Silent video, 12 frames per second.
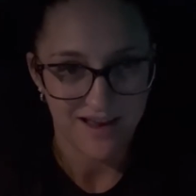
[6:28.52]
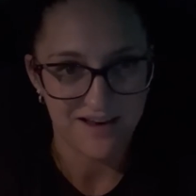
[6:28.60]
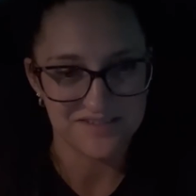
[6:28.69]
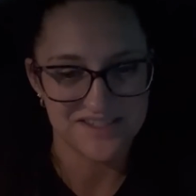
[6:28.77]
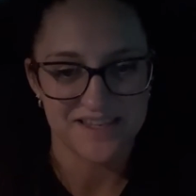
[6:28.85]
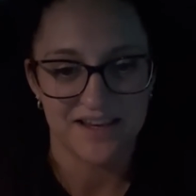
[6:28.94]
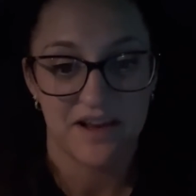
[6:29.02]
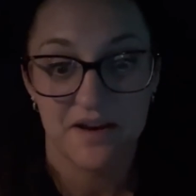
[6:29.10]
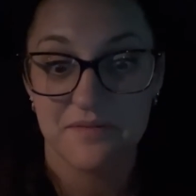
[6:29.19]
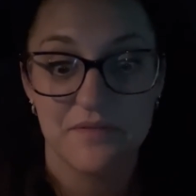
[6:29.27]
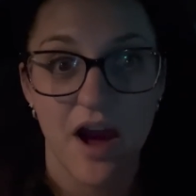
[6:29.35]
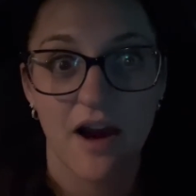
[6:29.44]
I was like,
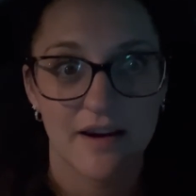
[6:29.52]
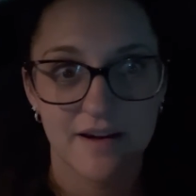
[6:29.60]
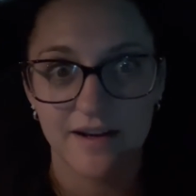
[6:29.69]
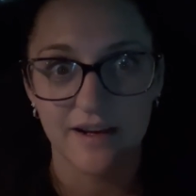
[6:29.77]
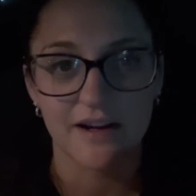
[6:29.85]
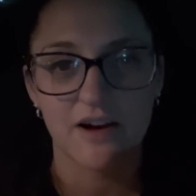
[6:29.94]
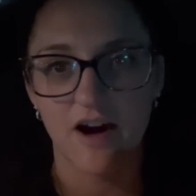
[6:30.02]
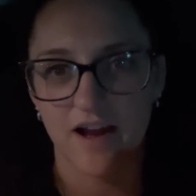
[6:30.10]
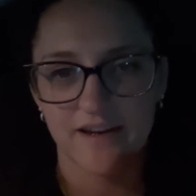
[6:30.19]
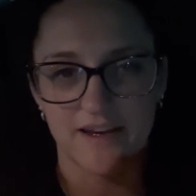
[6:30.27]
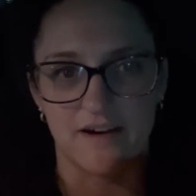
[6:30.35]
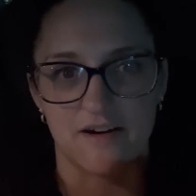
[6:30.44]
I'm not going to get
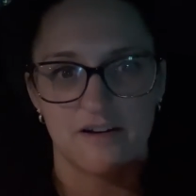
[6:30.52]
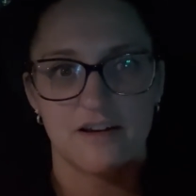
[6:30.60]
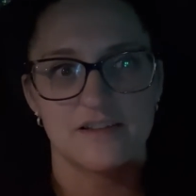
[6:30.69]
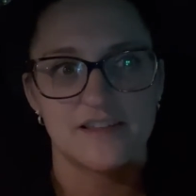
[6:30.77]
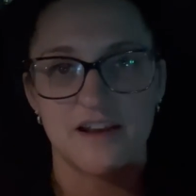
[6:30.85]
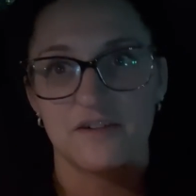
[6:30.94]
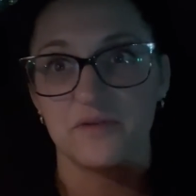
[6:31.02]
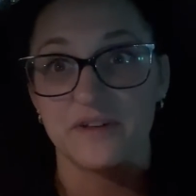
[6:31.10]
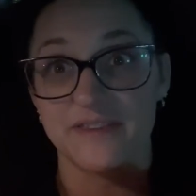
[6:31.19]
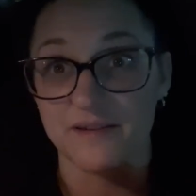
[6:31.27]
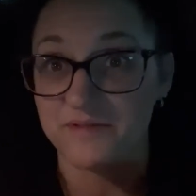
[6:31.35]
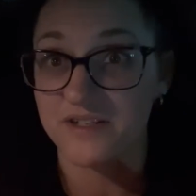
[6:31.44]
caught here because I don't want
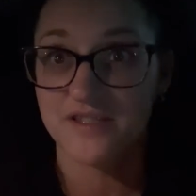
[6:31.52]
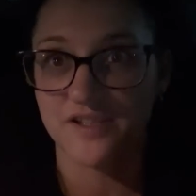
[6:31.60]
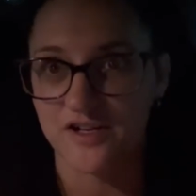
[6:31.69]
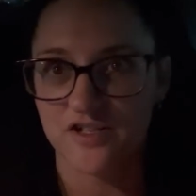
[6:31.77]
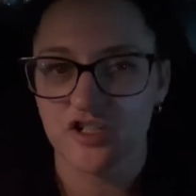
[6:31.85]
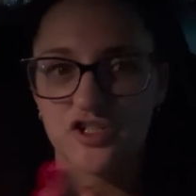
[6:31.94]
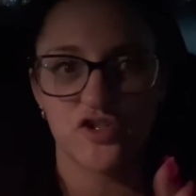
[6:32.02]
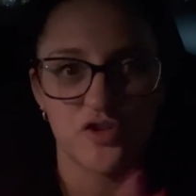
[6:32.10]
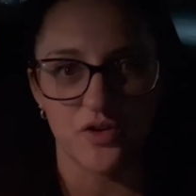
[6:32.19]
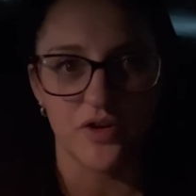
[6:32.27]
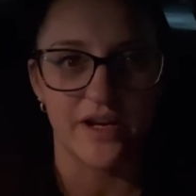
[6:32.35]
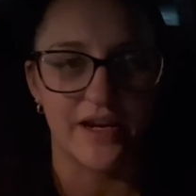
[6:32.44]
them to start
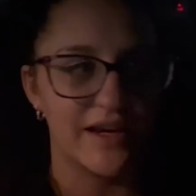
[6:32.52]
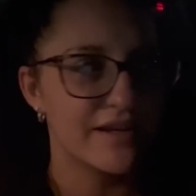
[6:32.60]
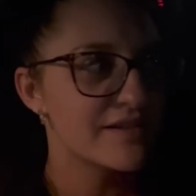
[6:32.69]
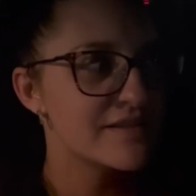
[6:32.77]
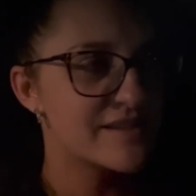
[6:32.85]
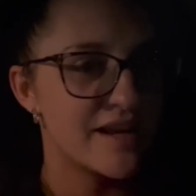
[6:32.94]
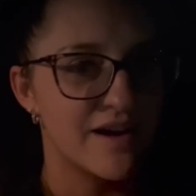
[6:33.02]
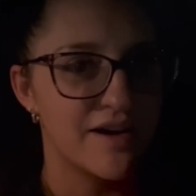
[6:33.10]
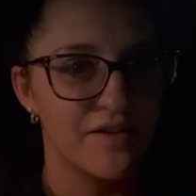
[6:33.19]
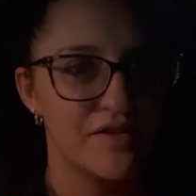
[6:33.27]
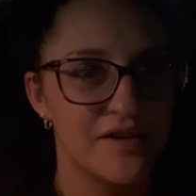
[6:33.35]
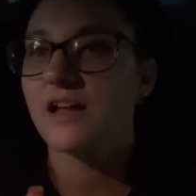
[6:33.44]
destroying. So
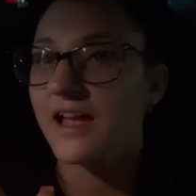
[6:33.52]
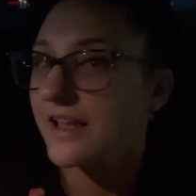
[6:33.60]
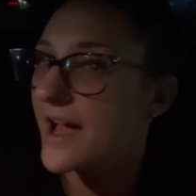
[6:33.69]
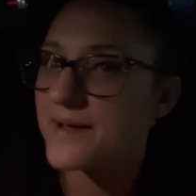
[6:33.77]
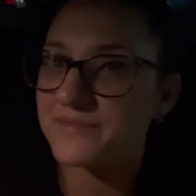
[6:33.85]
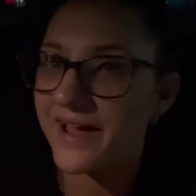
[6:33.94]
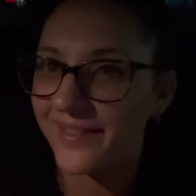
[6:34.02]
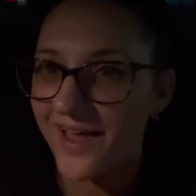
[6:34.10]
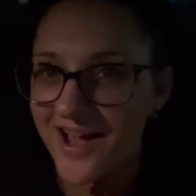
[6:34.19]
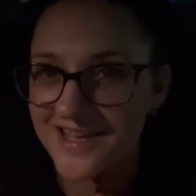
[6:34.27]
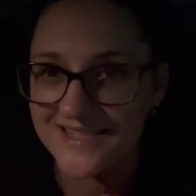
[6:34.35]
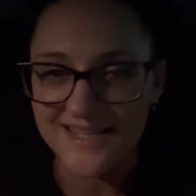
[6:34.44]
I cut my
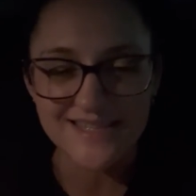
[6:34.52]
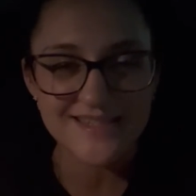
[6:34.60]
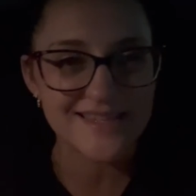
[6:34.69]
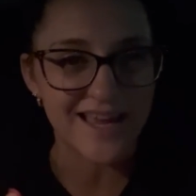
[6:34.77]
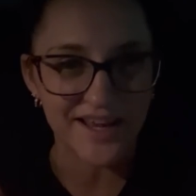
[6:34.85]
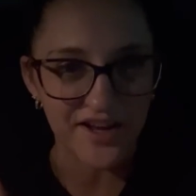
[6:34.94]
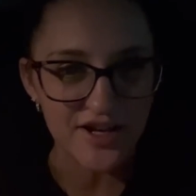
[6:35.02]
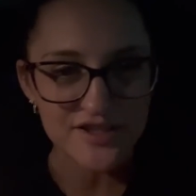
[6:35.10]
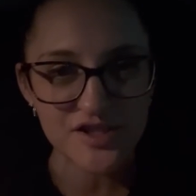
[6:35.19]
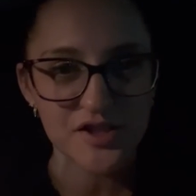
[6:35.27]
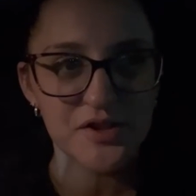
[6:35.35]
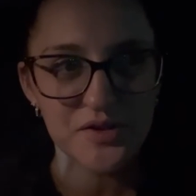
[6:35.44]
losses. I got
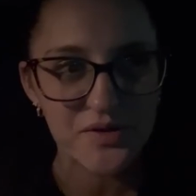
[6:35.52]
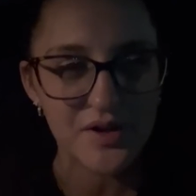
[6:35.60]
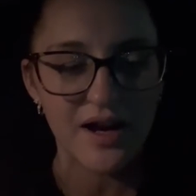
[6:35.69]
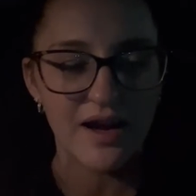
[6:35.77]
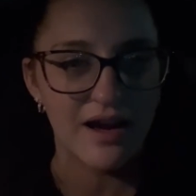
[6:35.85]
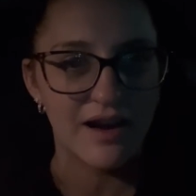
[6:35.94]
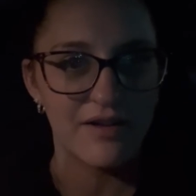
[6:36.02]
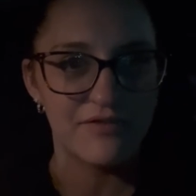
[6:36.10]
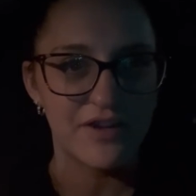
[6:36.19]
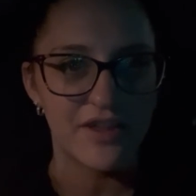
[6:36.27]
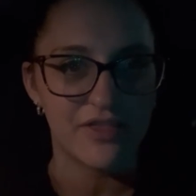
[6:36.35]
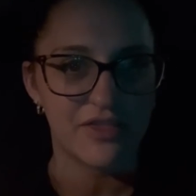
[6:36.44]
two of
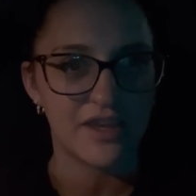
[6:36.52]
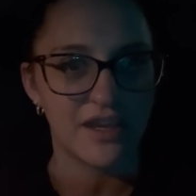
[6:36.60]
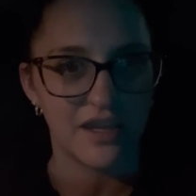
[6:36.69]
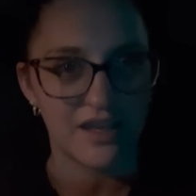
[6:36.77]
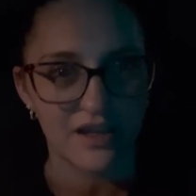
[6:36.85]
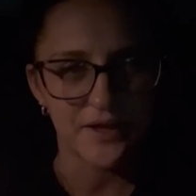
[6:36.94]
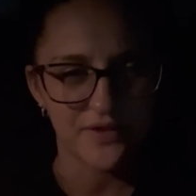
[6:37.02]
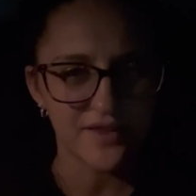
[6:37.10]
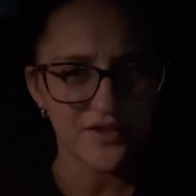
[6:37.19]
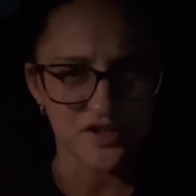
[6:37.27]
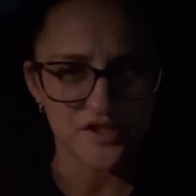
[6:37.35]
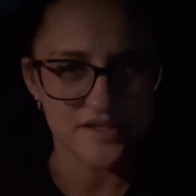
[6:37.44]
the, I think
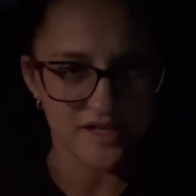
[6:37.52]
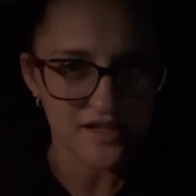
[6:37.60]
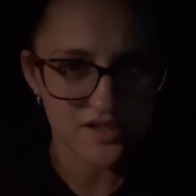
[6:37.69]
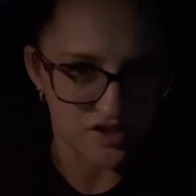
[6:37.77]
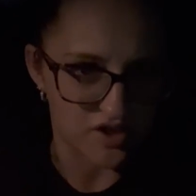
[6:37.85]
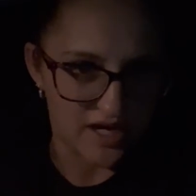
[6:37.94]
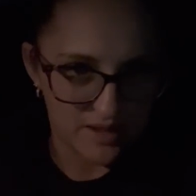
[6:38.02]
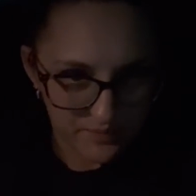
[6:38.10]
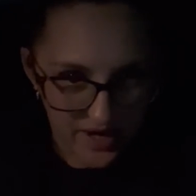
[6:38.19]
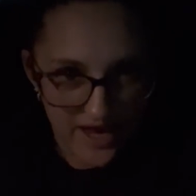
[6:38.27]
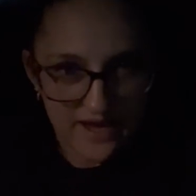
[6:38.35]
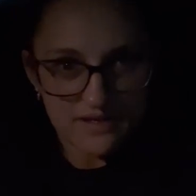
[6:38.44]
they're six or eight
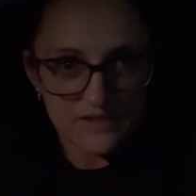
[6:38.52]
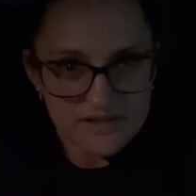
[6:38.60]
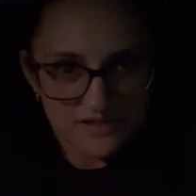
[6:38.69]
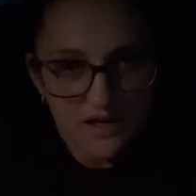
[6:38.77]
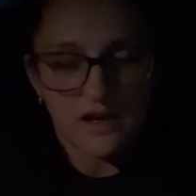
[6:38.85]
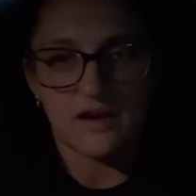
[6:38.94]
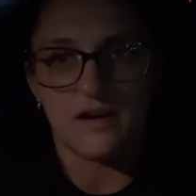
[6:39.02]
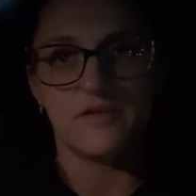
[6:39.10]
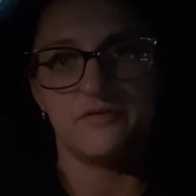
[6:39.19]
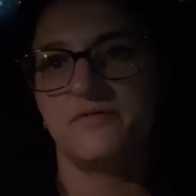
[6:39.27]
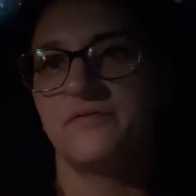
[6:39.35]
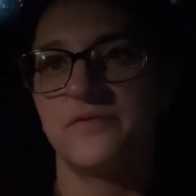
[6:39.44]
packs of
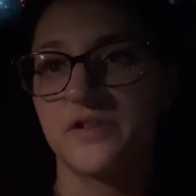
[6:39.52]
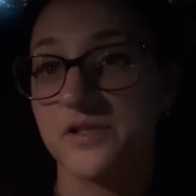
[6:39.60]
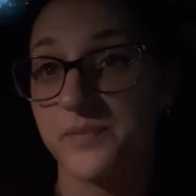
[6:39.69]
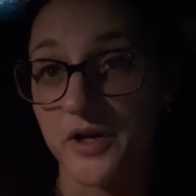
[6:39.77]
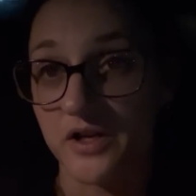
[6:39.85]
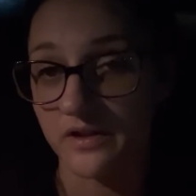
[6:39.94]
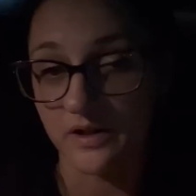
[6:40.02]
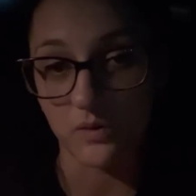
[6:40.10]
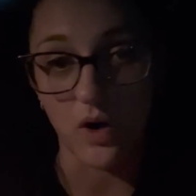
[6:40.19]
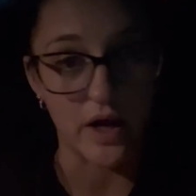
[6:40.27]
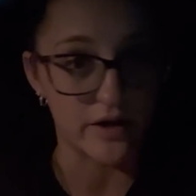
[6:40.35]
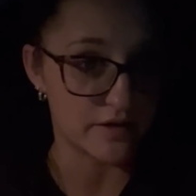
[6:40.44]
the sparkling
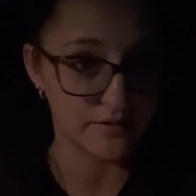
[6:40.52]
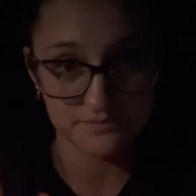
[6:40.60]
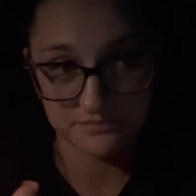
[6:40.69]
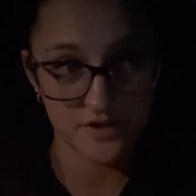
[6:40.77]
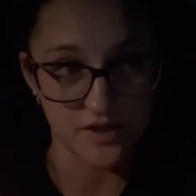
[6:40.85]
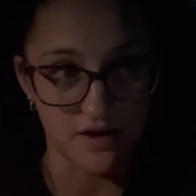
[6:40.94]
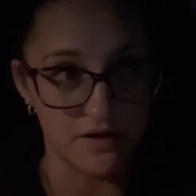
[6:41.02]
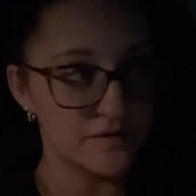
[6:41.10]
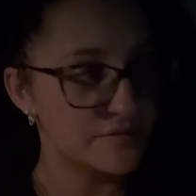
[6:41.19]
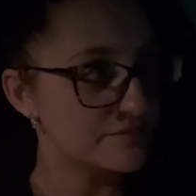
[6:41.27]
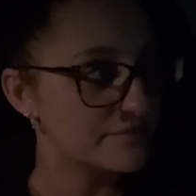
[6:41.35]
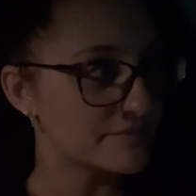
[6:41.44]
water. So
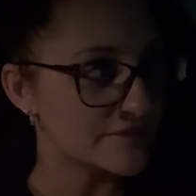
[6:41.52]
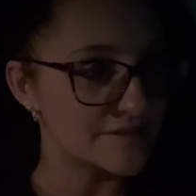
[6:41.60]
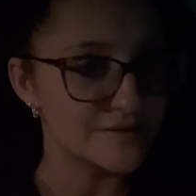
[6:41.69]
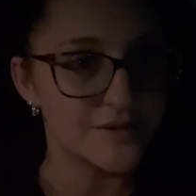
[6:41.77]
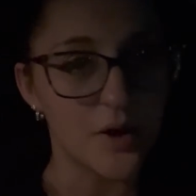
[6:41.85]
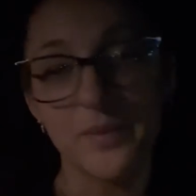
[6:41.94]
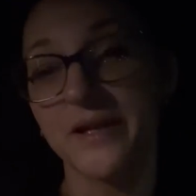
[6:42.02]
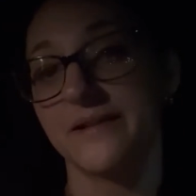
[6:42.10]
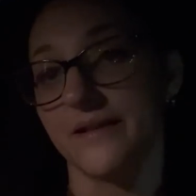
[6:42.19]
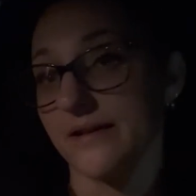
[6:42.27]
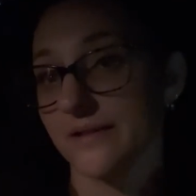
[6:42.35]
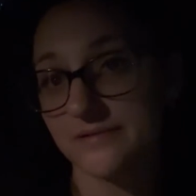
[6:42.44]
no big
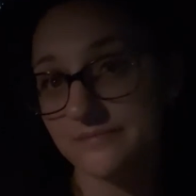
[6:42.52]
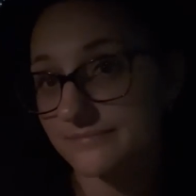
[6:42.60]
deal.